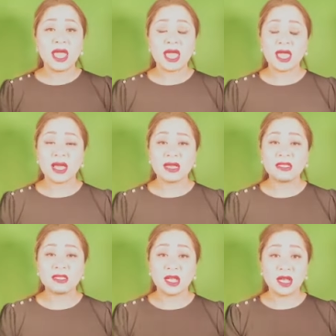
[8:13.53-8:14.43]

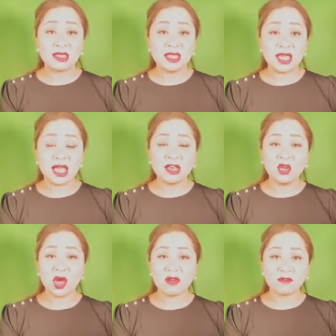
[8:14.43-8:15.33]
And at the end
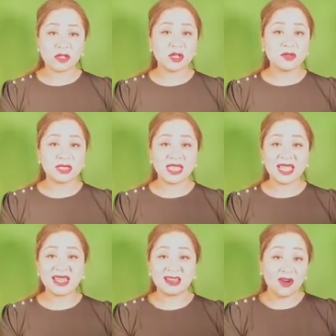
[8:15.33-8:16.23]
you have closing,
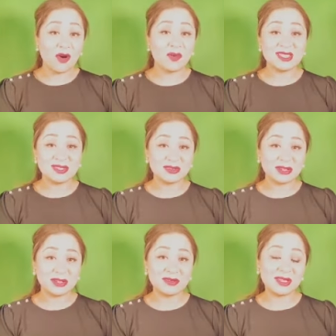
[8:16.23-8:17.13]
and all we do in
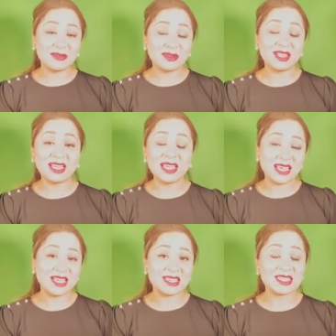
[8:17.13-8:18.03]
closing really
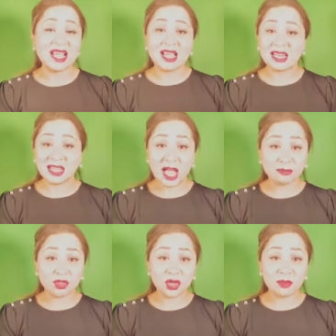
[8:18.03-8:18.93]
is
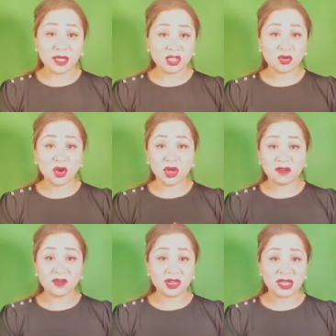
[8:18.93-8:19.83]
make sure all
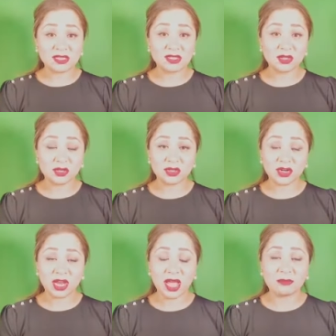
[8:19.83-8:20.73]
of our lessons learned
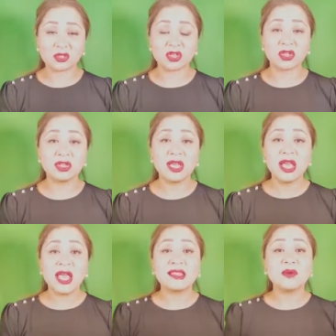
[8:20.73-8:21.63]
are captured,
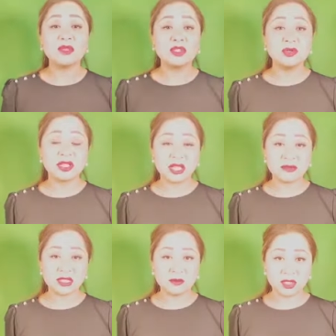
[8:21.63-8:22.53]
and that we do
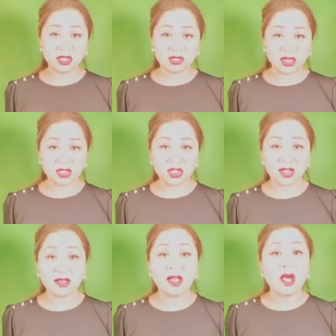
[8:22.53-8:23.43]
claims
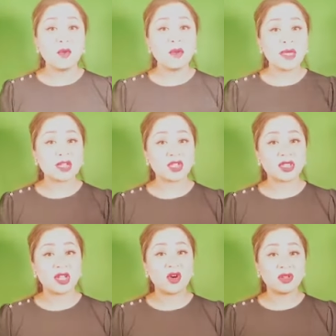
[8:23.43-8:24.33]
administration. We make sure
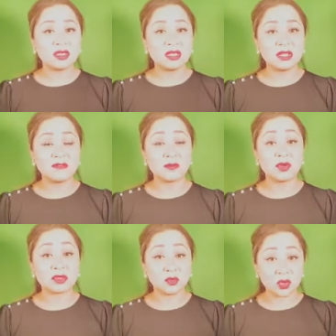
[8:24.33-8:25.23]
that all the
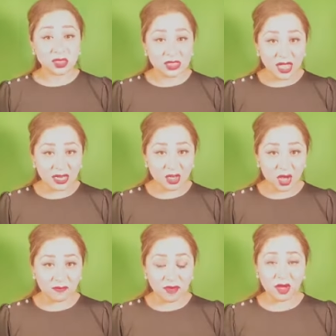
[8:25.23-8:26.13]
deliverables were signed
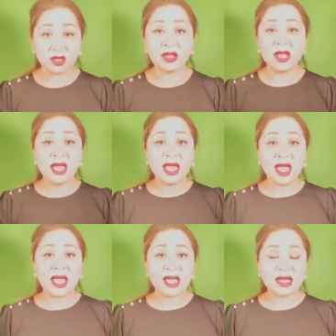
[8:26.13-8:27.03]
off on,
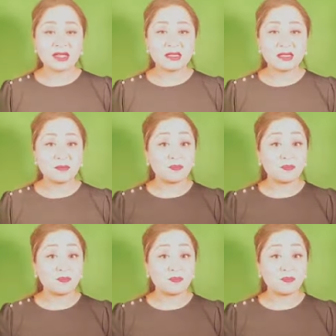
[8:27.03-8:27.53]
and